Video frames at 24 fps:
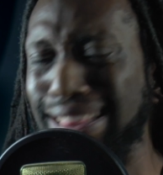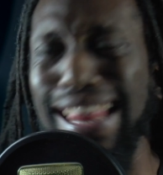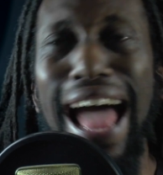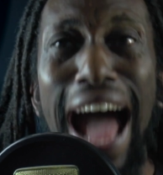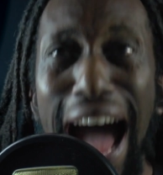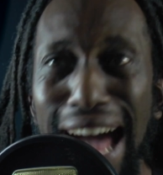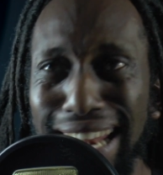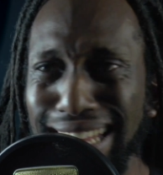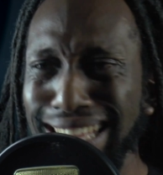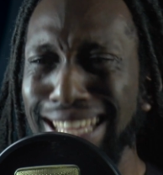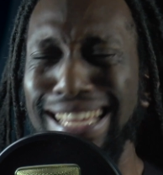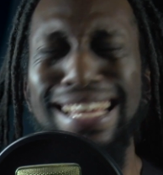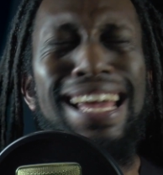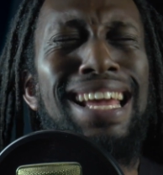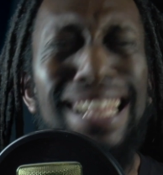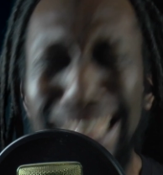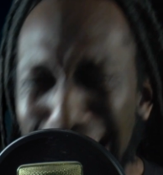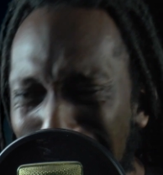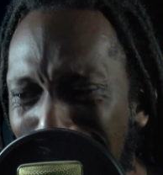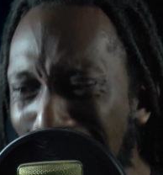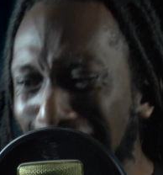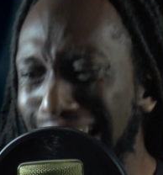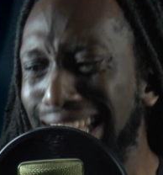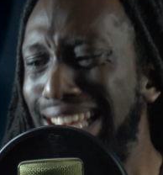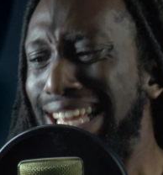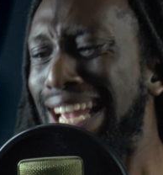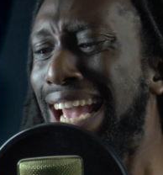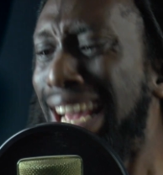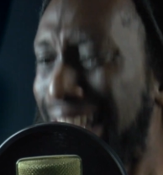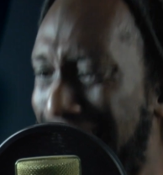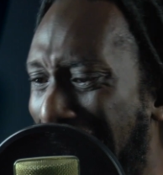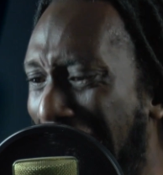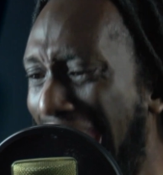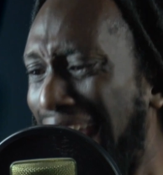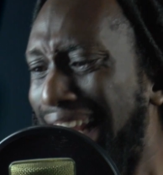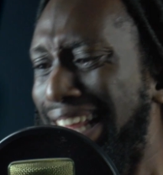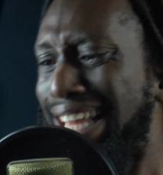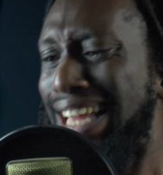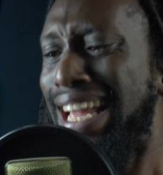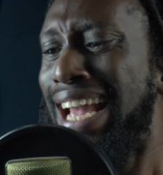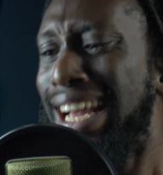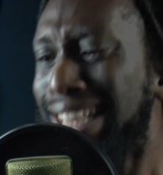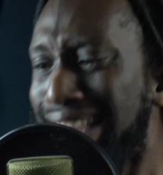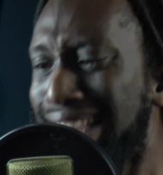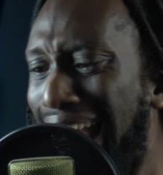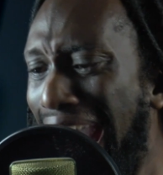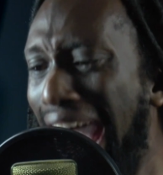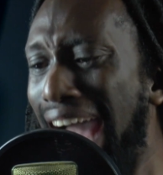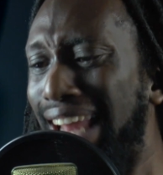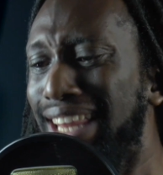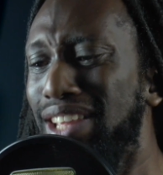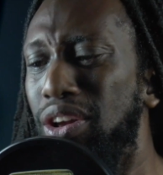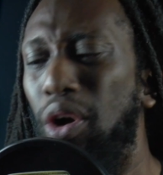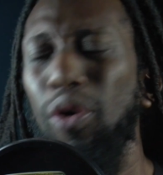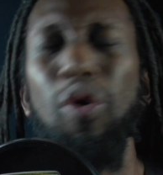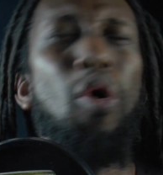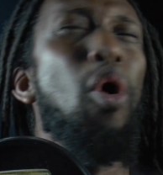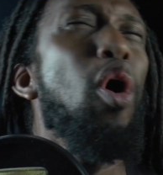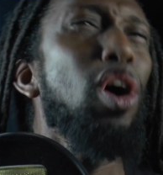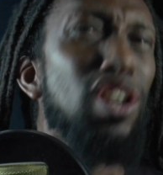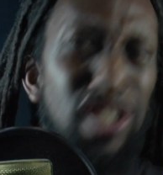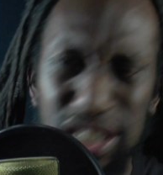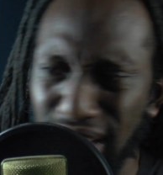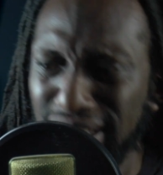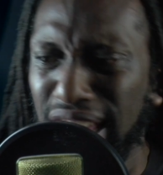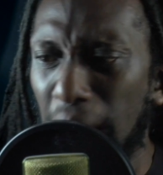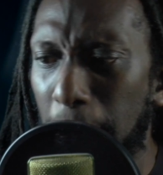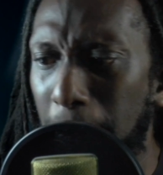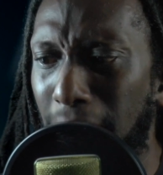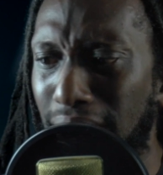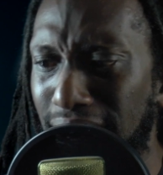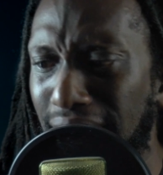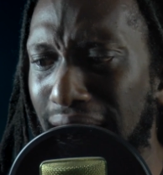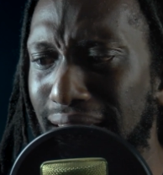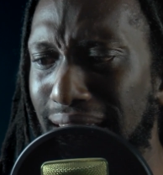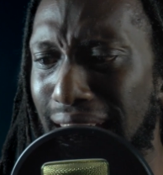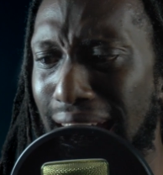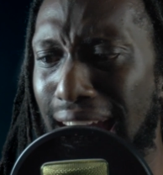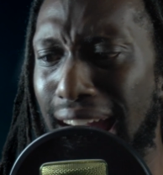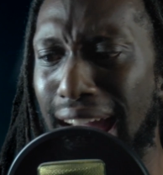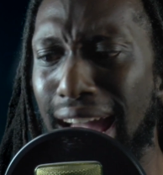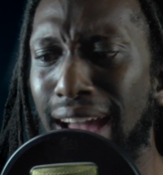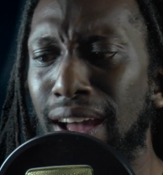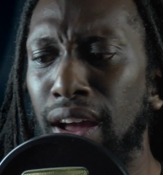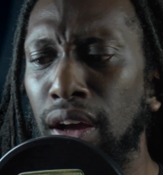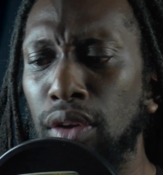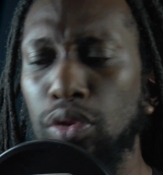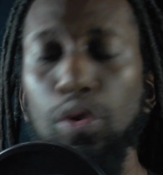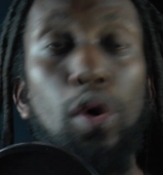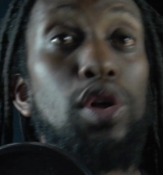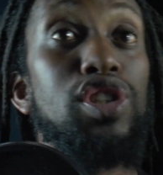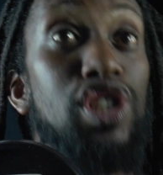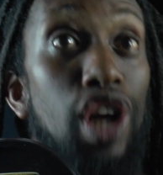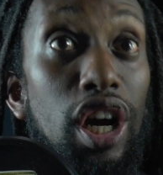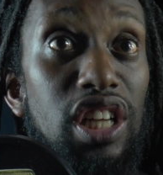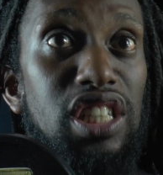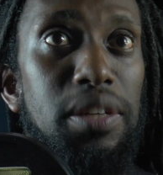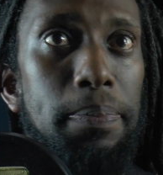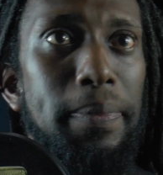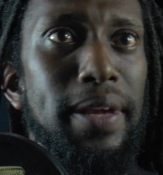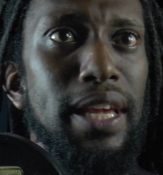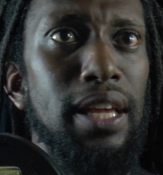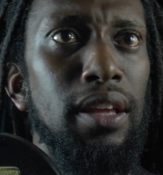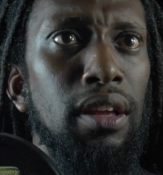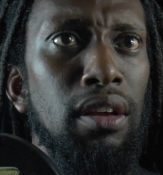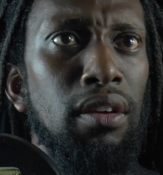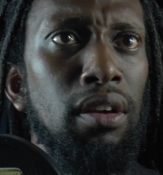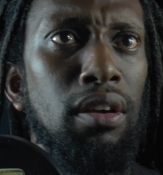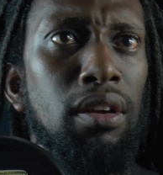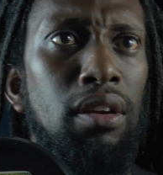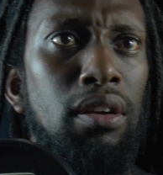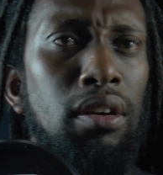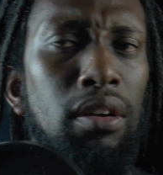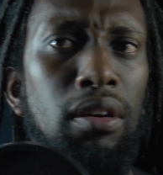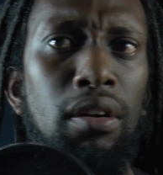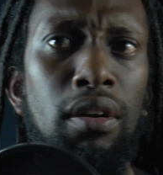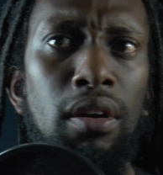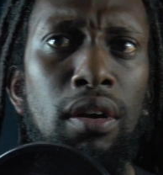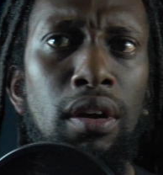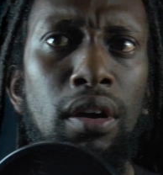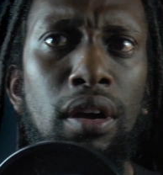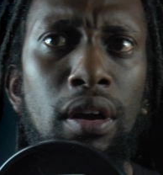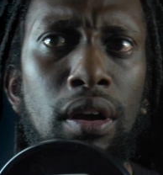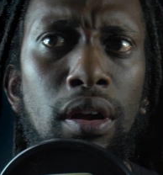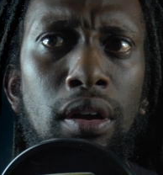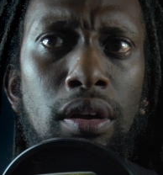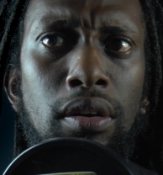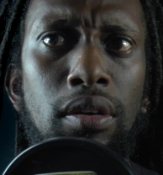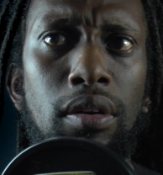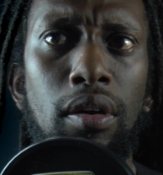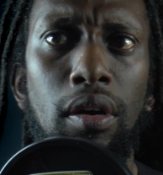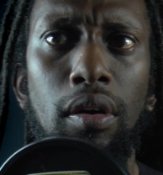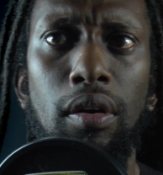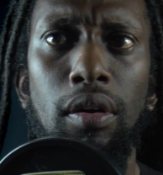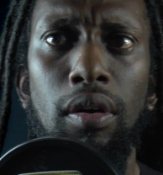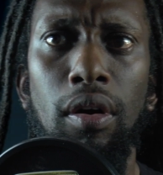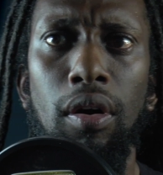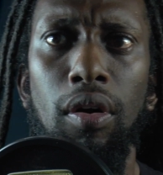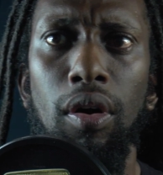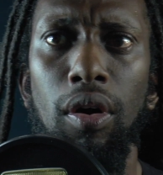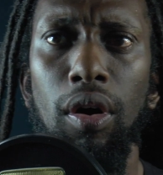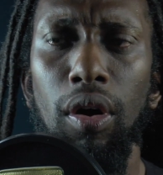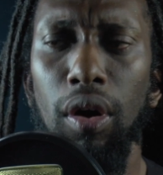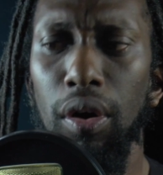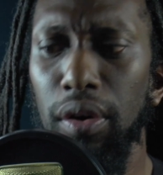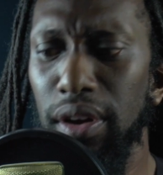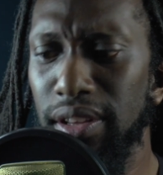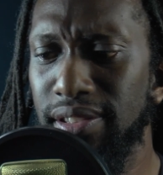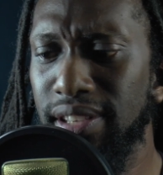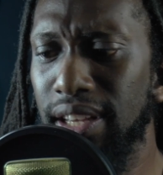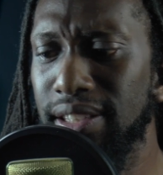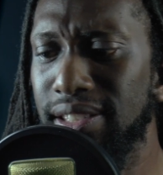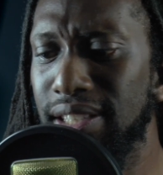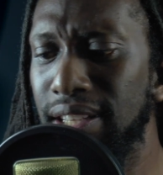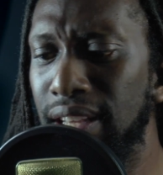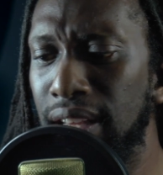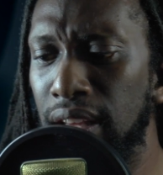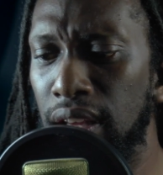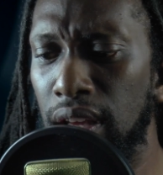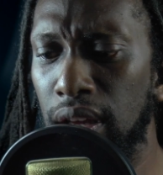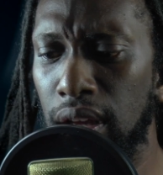Daddy, daddy, daddy, daddy. Oh gosh, look your mother there. Don't judge me. Oh, is it?